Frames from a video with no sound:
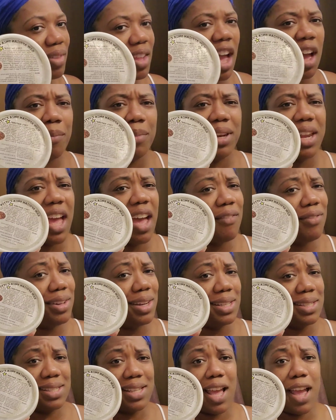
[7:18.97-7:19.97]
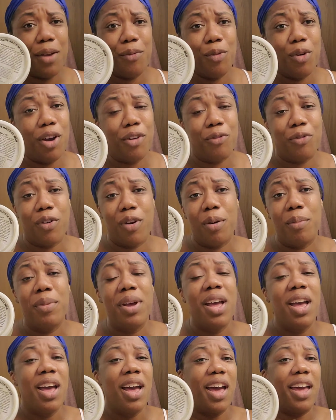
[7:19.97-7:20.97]
I've been having the same one from
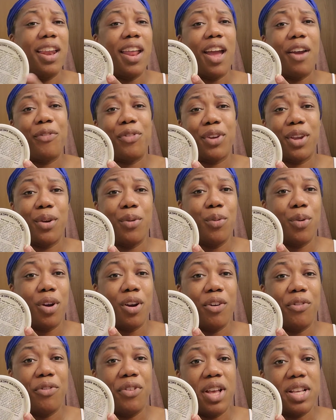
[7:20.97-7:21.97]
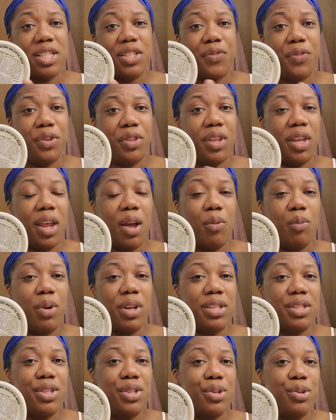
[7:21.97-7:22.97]
an African World Festival that I
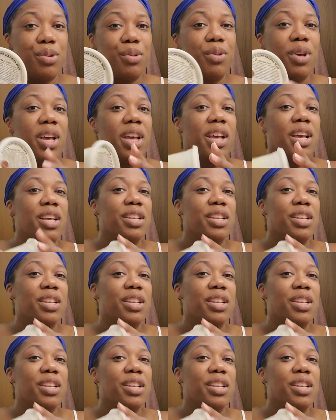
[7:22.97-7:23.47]
went to.